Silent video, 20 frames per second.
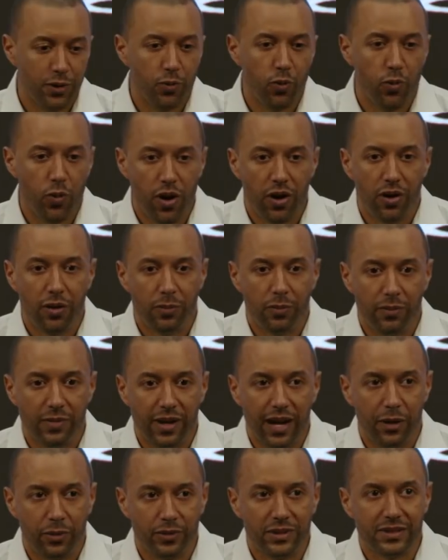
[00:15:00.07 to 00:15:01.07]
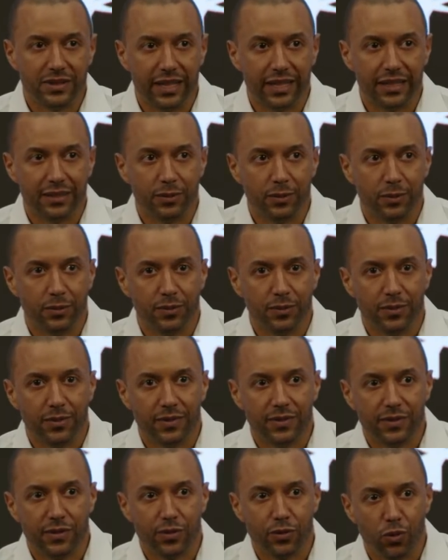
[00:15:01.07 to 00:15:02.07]
know, I would say
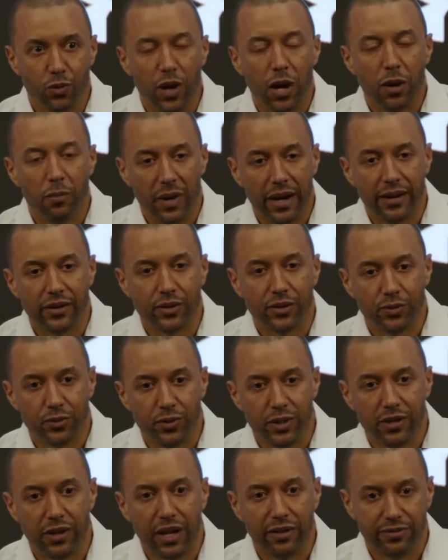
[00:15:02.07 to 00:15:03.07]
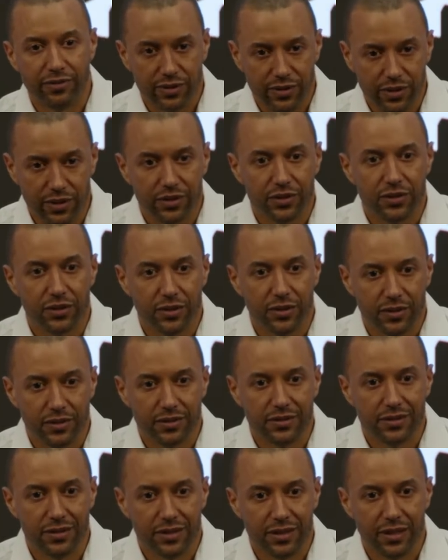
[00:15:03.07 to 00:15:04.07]
throughout my career, I've looked
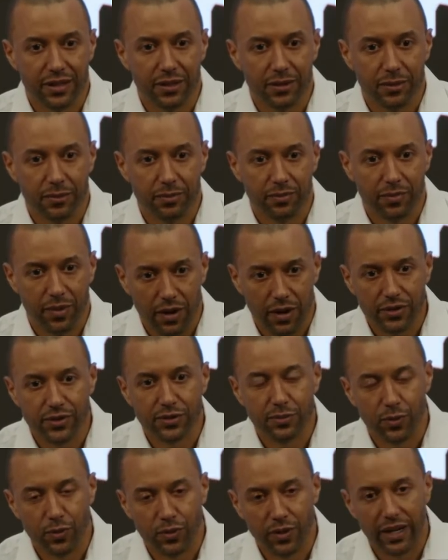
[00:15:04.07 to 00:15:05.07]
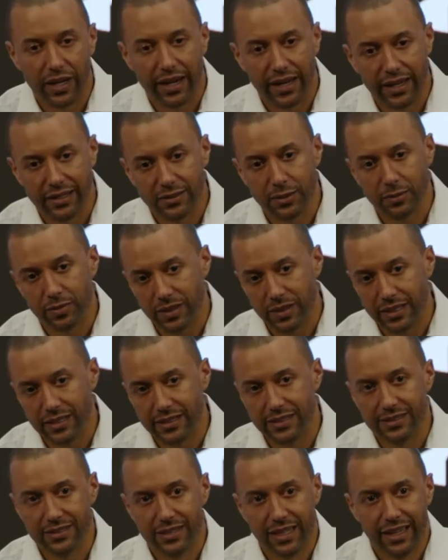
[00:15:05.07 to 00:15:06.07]
to Baltimore as a
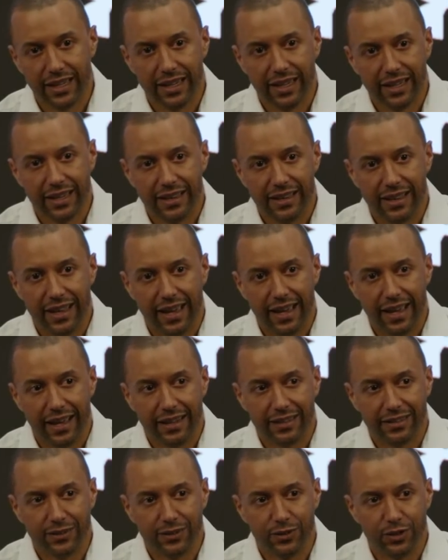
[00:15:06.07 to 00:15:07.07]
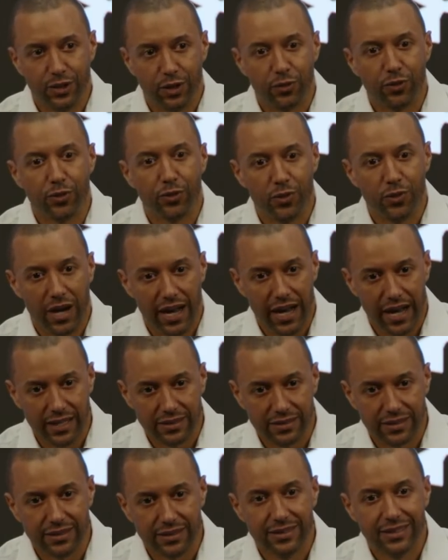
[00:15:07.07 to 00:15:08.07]
place that, you know, through
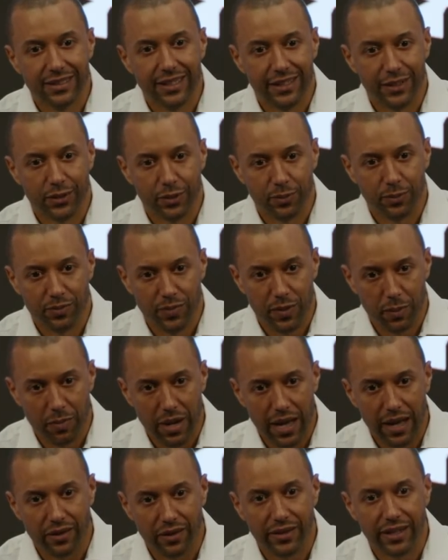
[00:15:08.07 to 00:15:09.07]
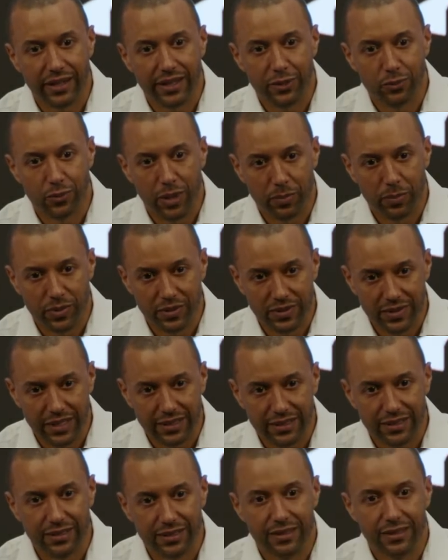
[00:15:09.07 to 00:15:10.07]
Ozzie and the model that he
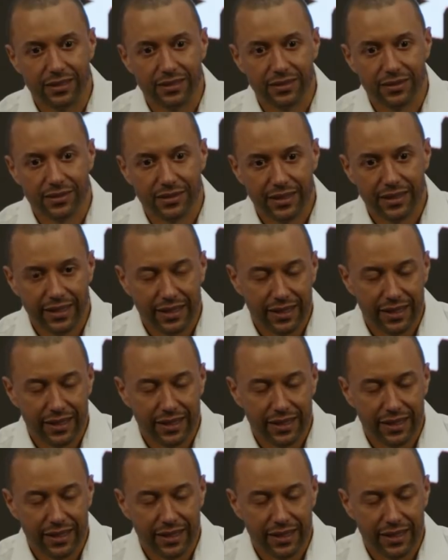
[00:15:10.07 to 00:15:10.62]
represented here,